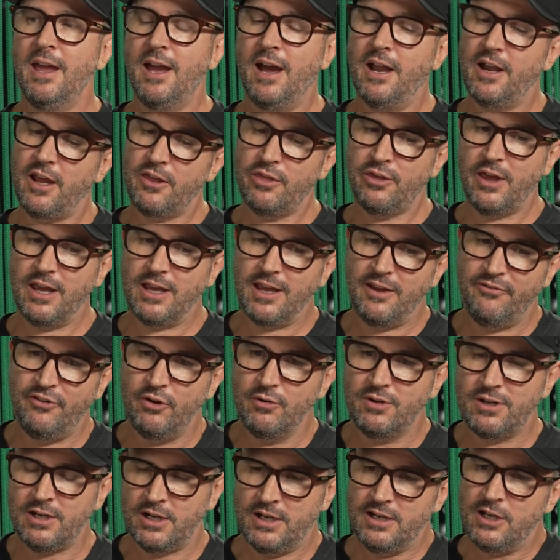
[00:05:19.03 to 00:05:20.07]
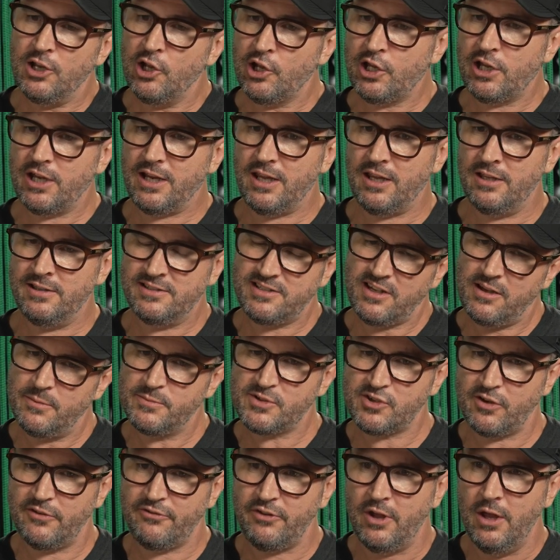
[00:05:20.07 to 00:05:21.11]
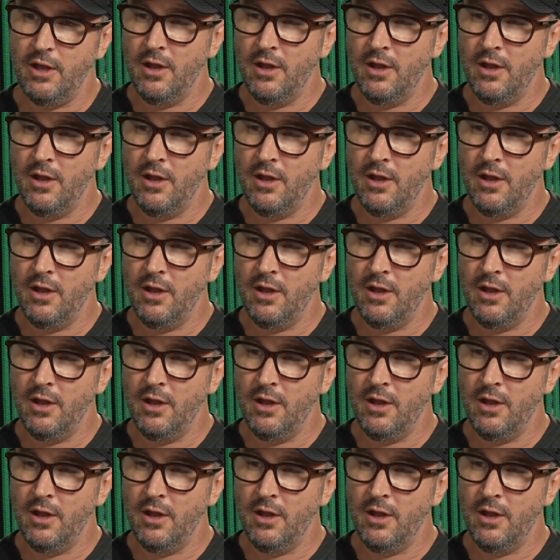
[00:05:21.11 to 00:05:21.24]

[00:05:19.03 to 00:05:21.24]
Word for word: And I think if you kind of look at it in terms of,